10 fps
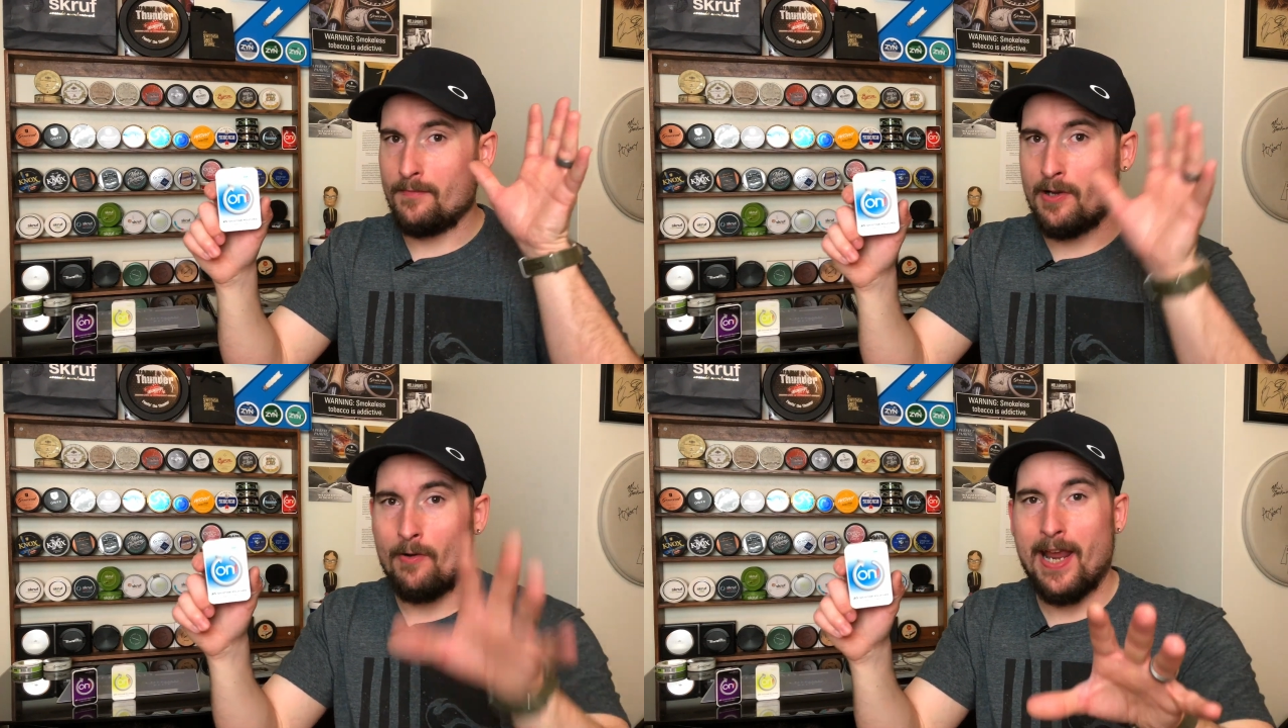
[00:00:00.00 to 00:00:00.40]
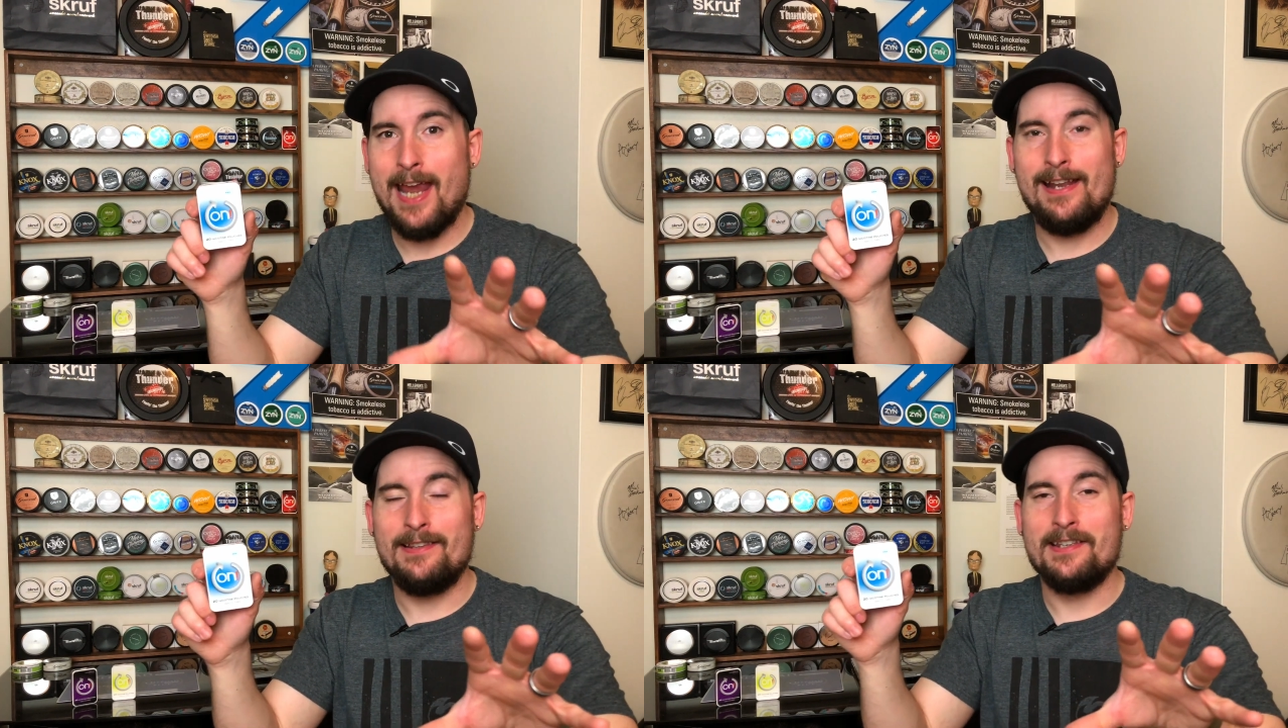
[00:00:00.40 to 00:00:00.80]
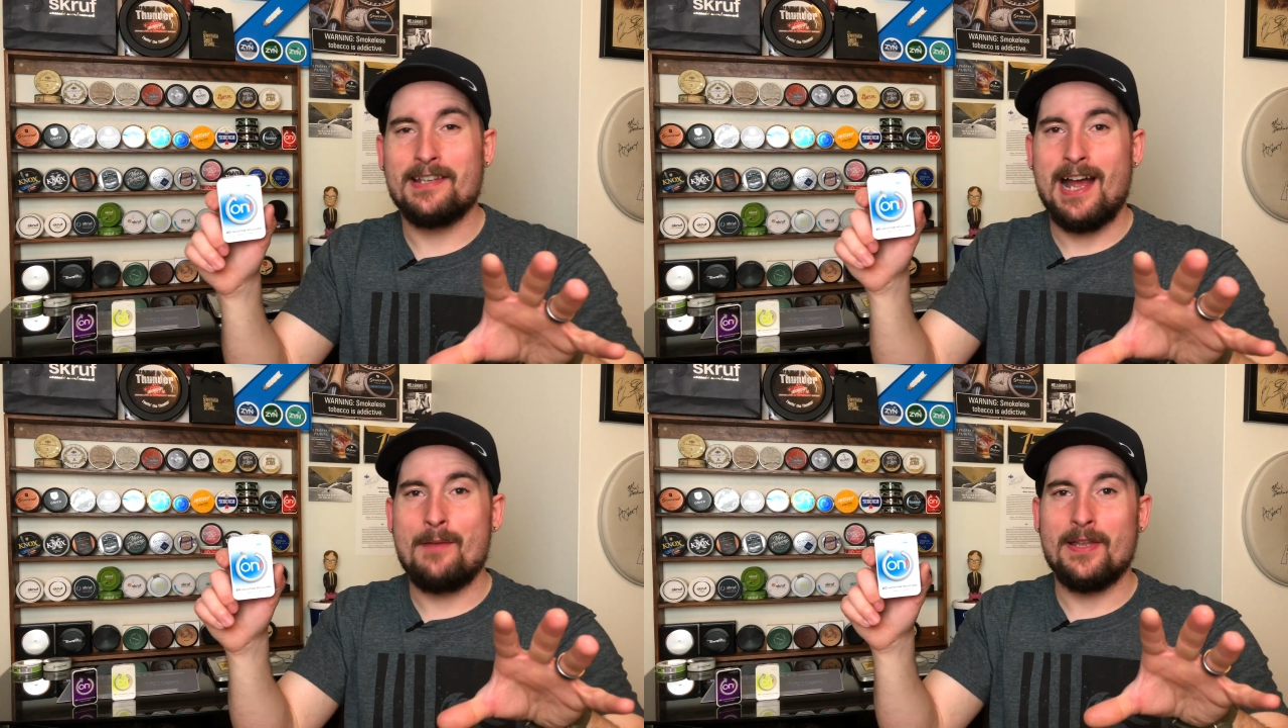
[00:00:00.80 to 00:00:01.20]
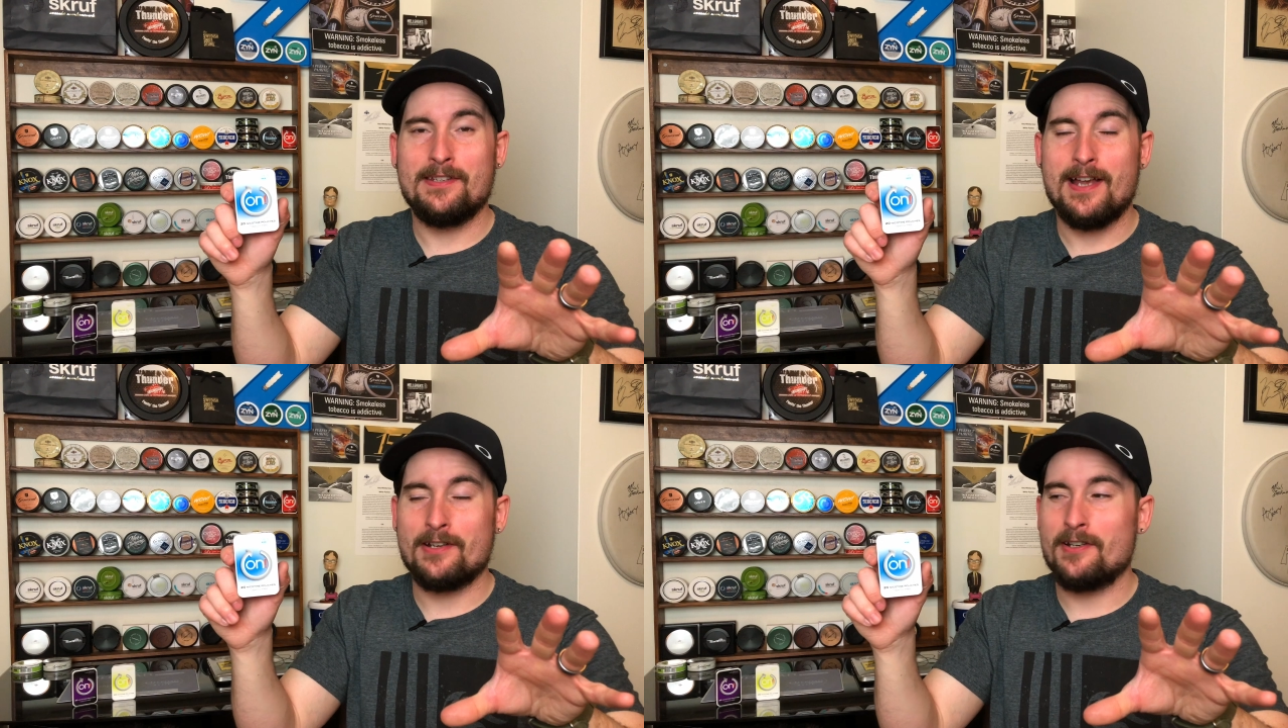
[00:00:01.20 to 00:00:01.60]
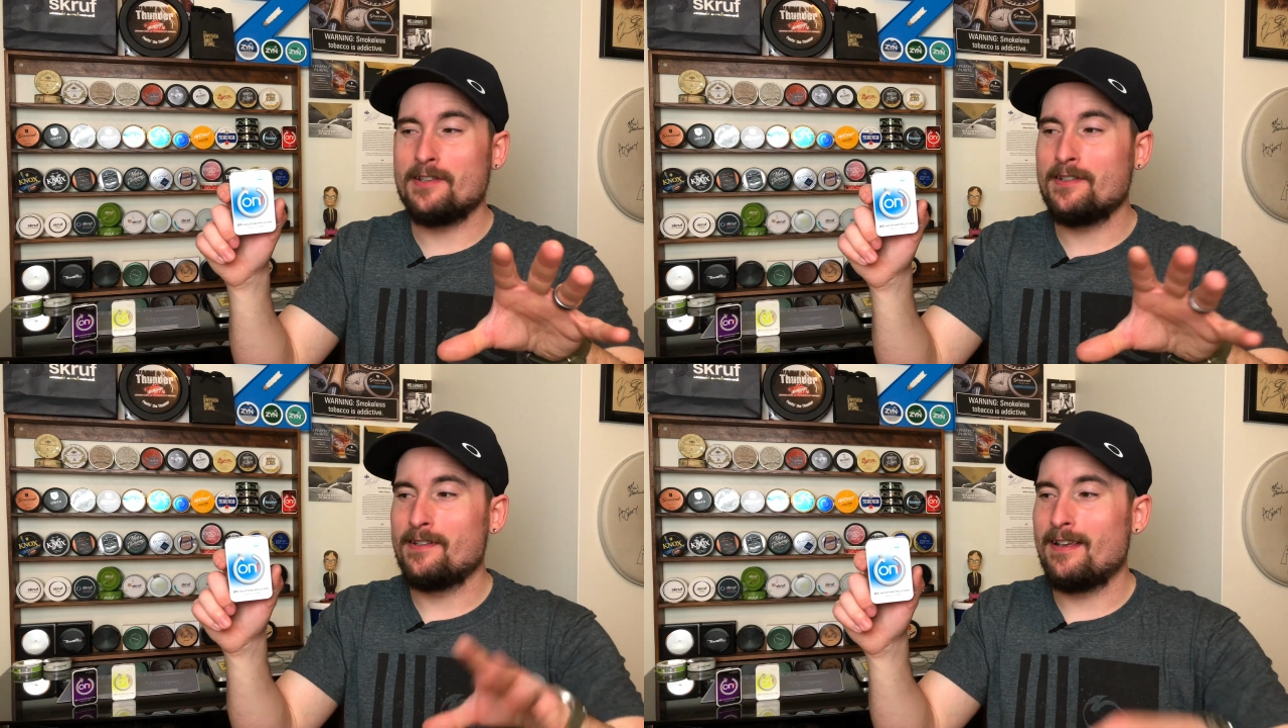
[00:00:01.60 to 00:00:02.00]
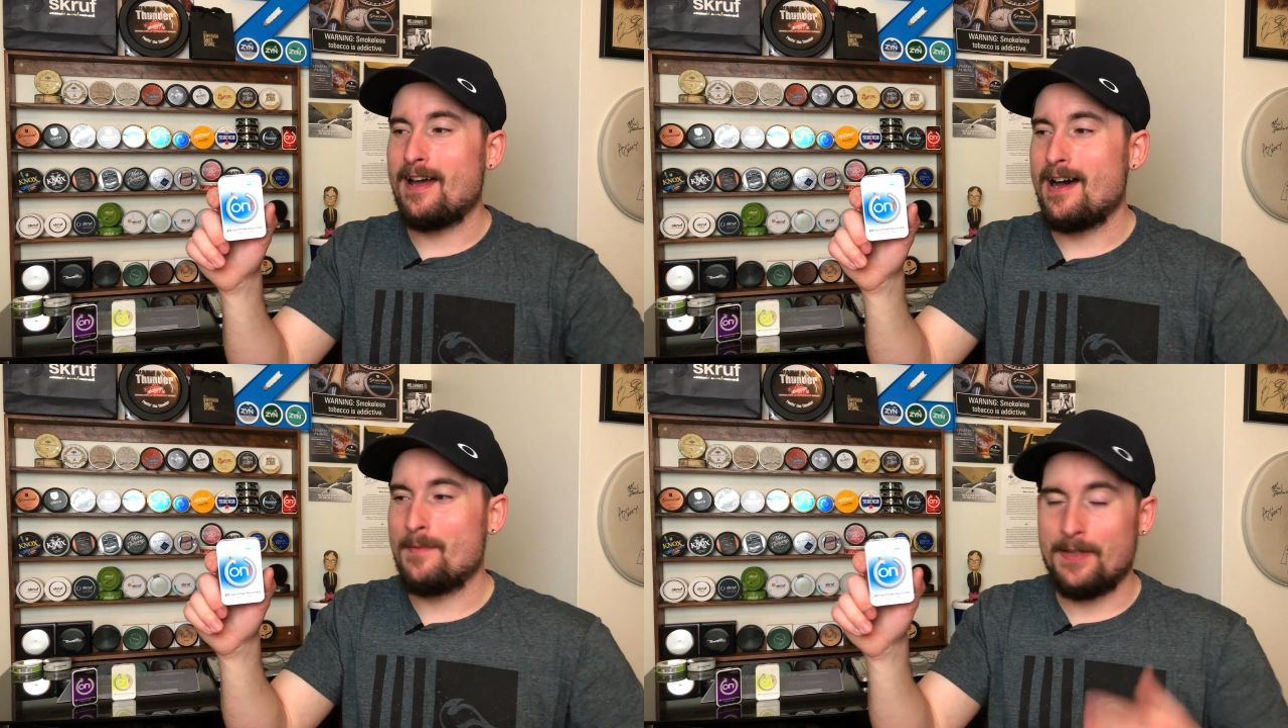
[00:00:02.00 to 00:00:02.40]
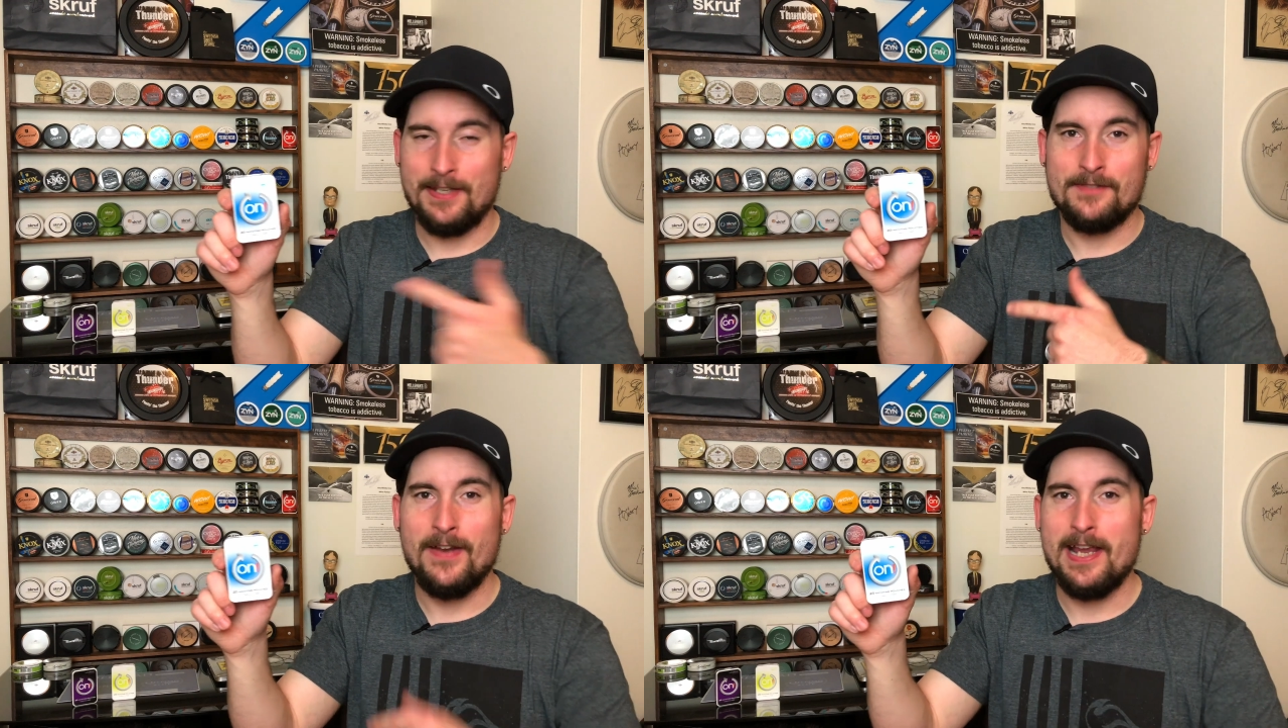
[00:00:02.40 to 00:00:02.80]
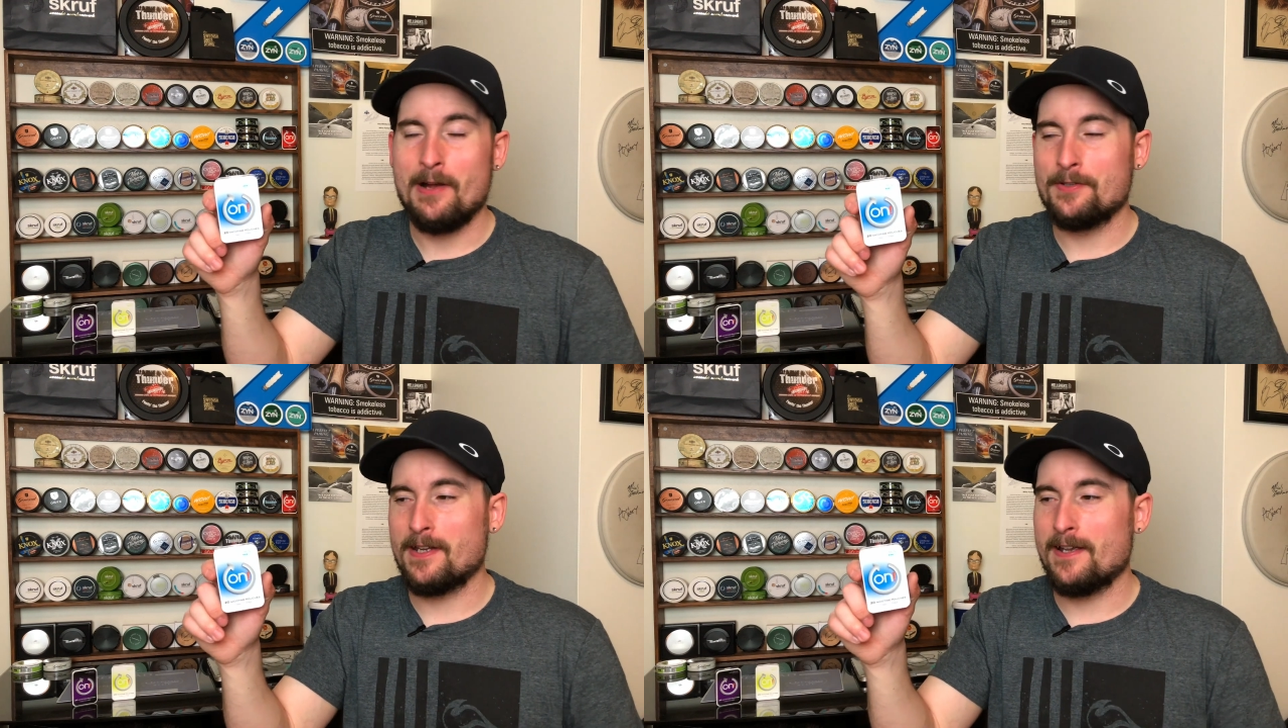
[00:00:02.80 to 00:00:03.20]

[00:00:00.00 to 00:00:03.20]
don't hate in these comment sections on these videos,